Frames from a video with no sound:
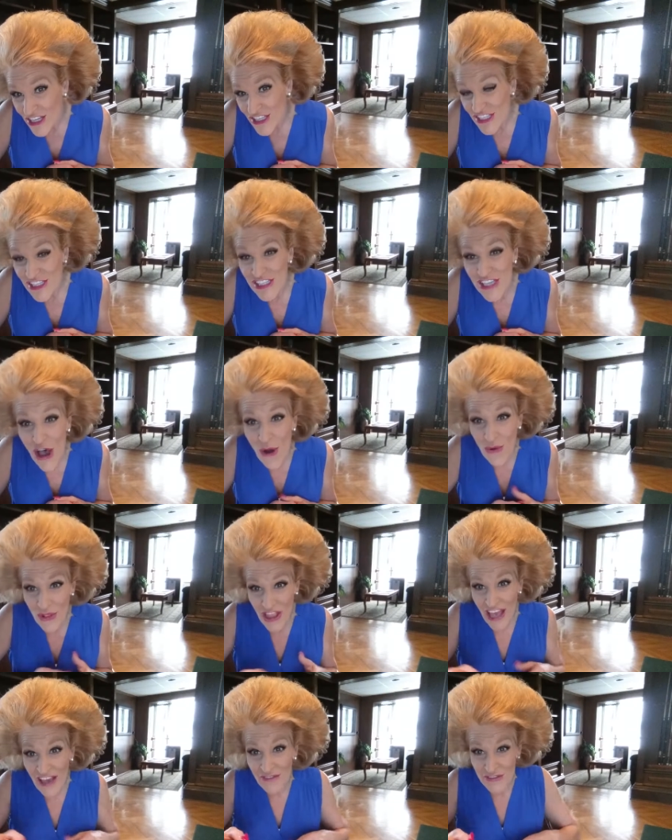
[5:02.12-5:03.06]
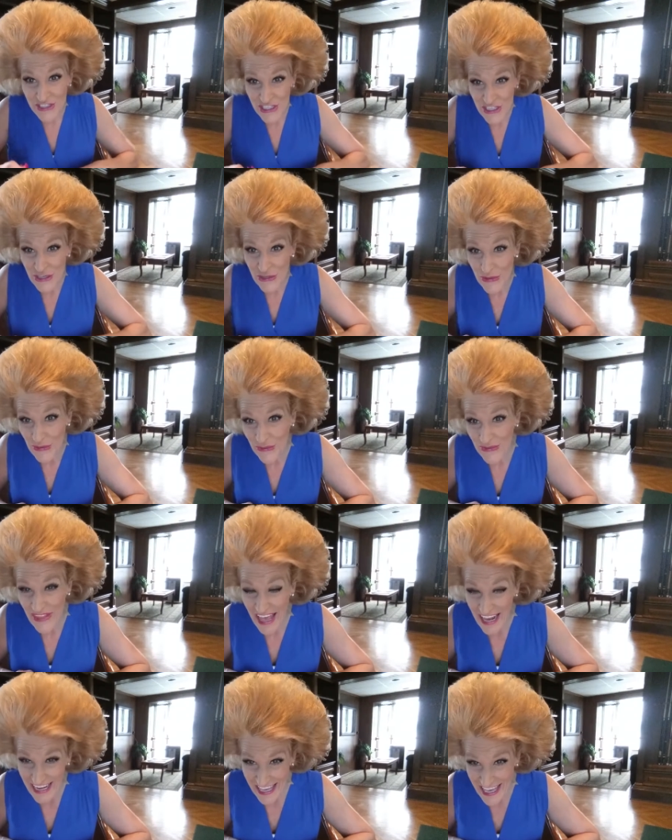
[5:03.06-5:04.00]
so loved you
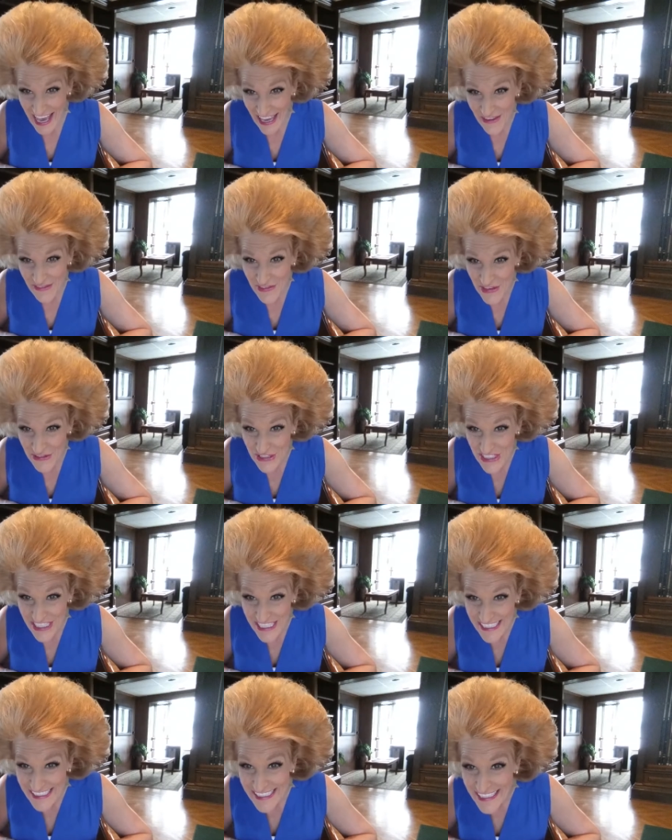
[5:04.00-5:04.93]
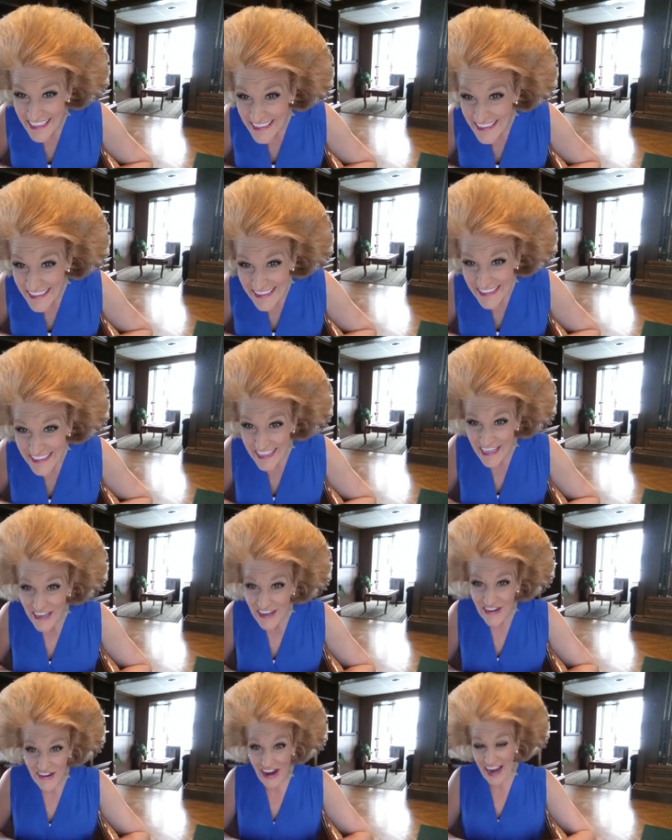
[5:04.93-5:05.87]
that he gave you Jesus
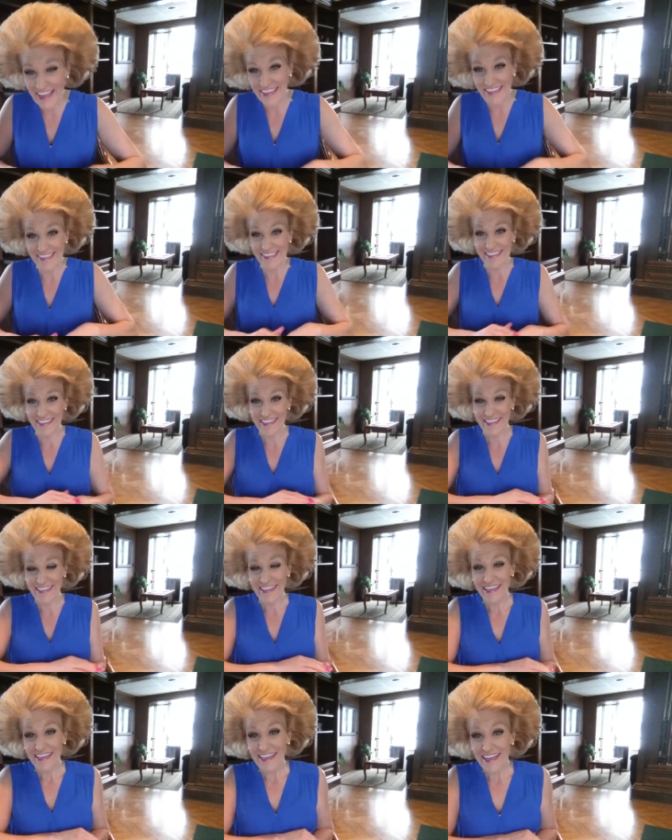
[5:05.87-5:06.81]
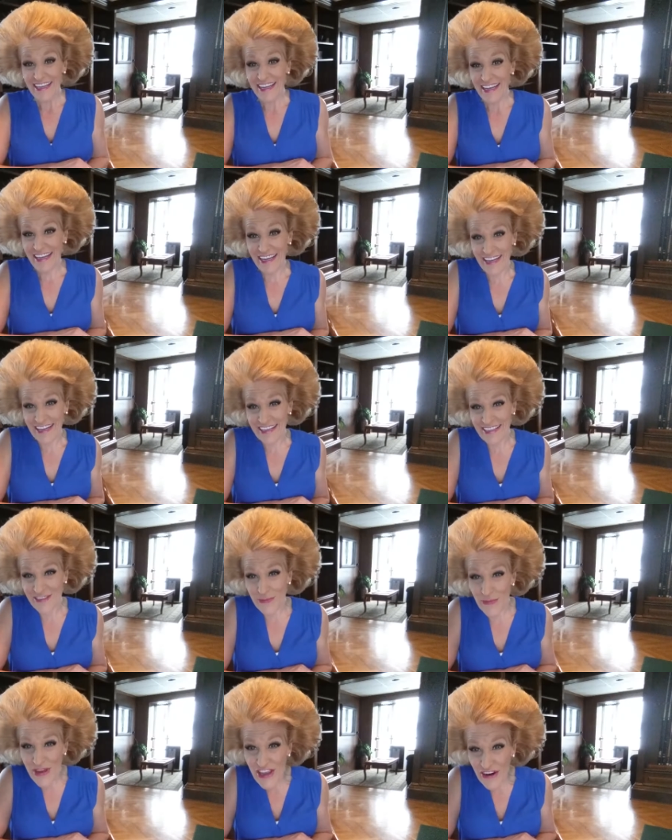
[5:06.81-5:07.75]
Christ.
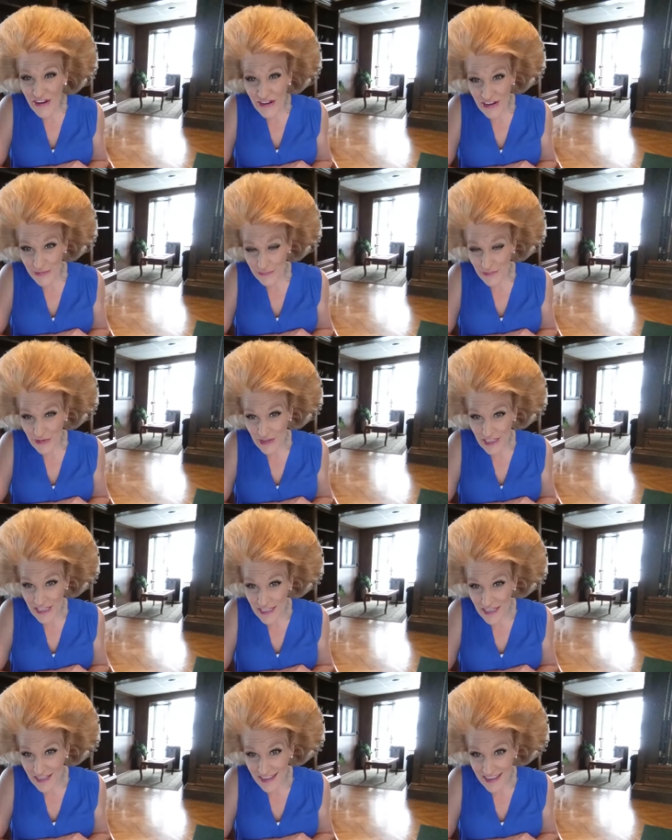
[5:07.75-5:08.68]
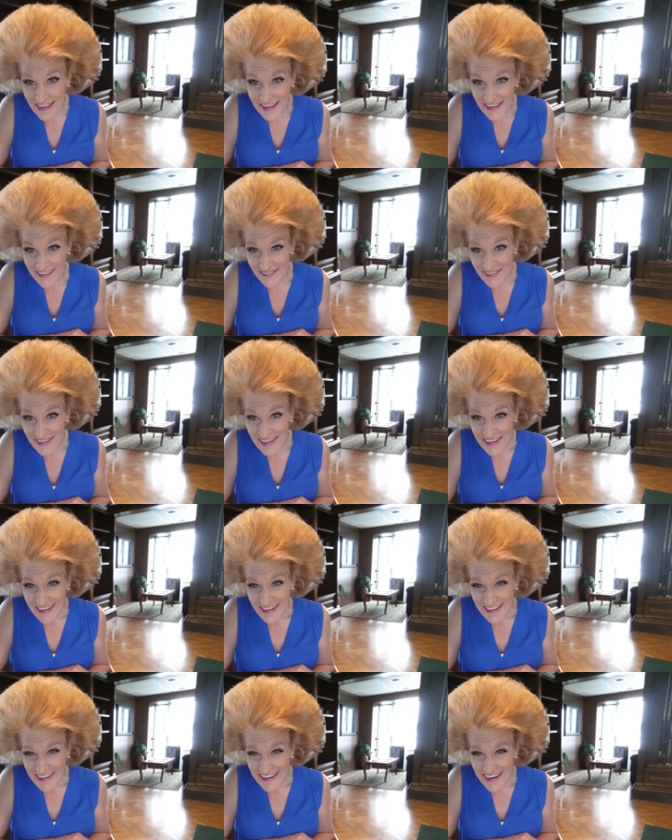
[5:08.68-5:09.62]
And we are complete in him.
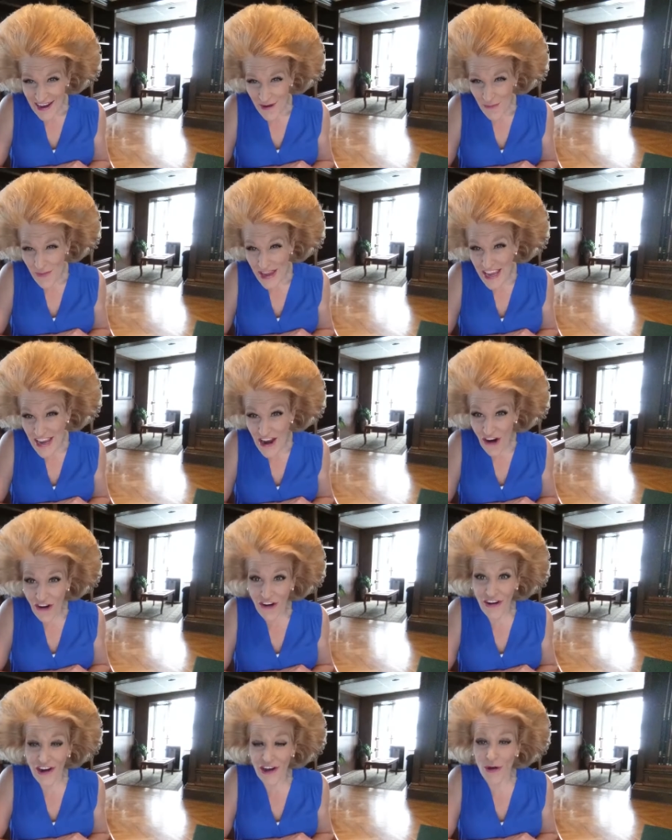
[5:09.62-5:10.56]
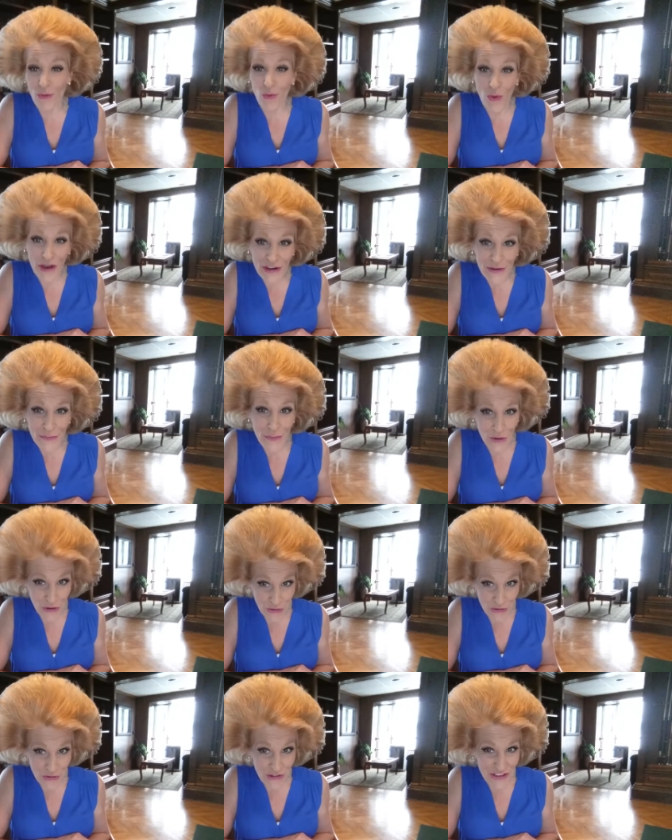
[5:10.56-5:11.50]
You know, we are a one
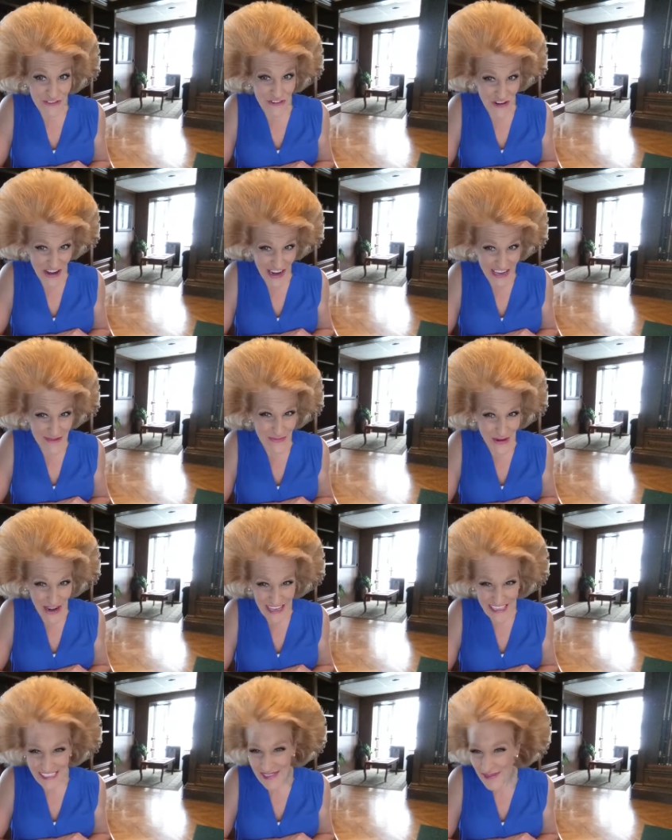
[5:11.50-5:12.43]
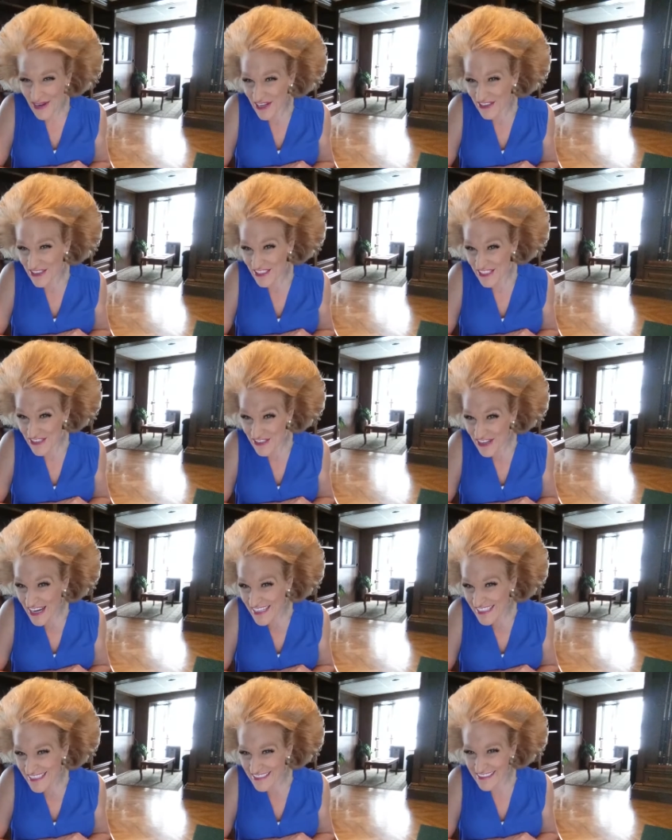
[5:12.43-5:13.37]
pearl of great price. We are a
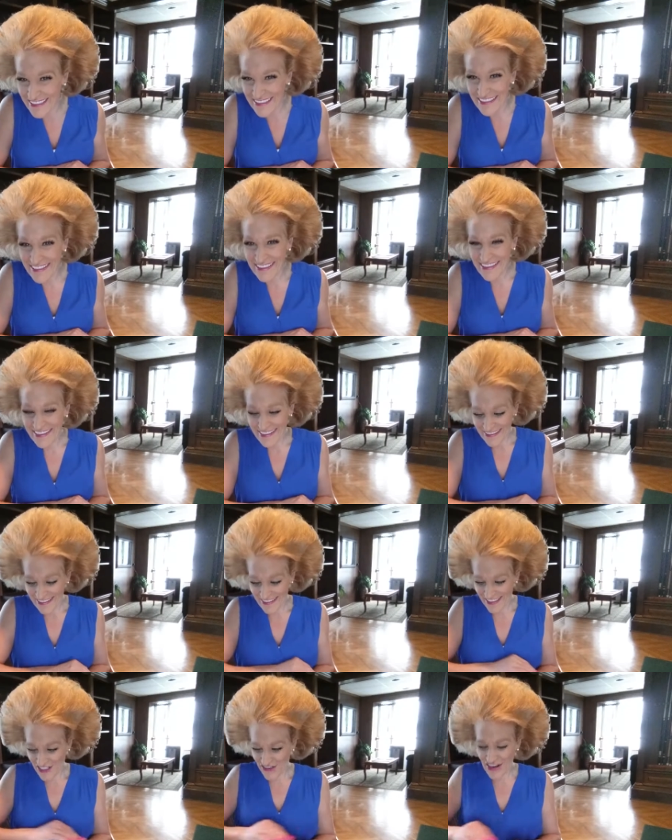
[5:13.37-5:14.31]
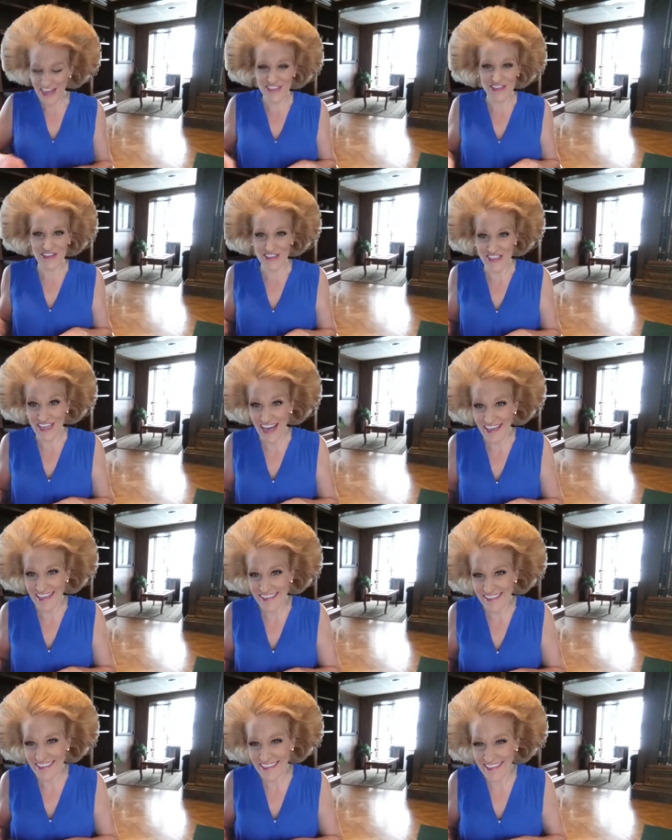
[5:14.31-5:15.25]
treasure. A treasure
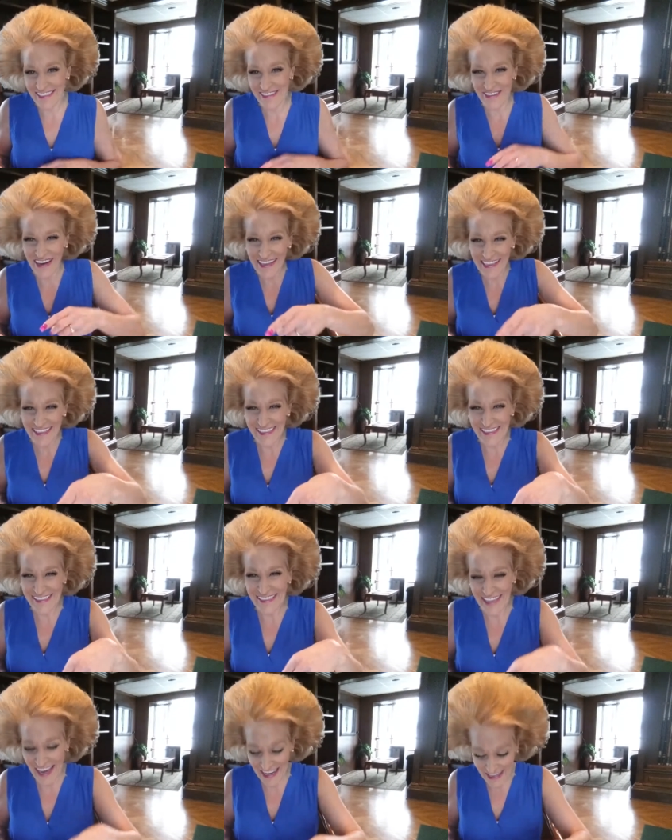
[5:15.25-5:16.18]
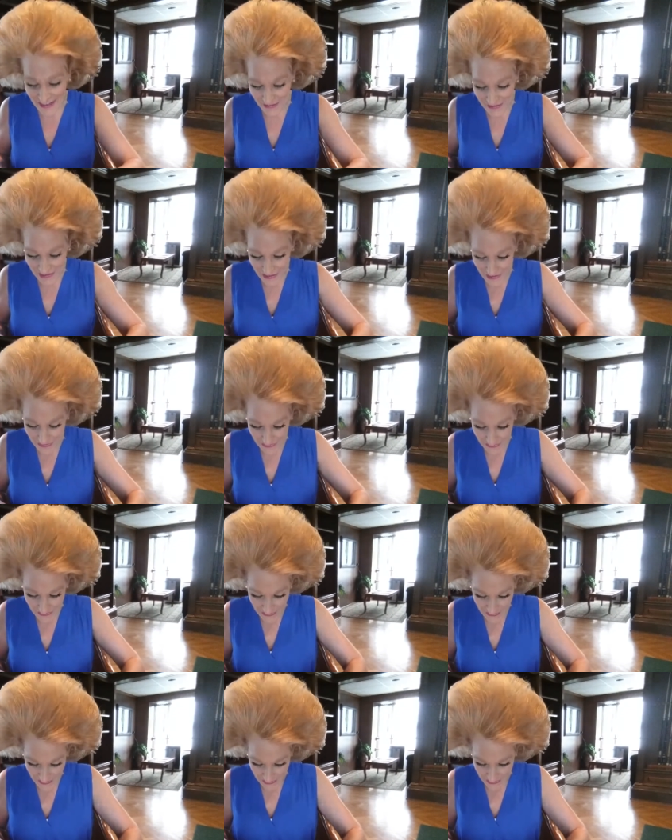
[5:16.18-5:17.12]
chest is right inside of you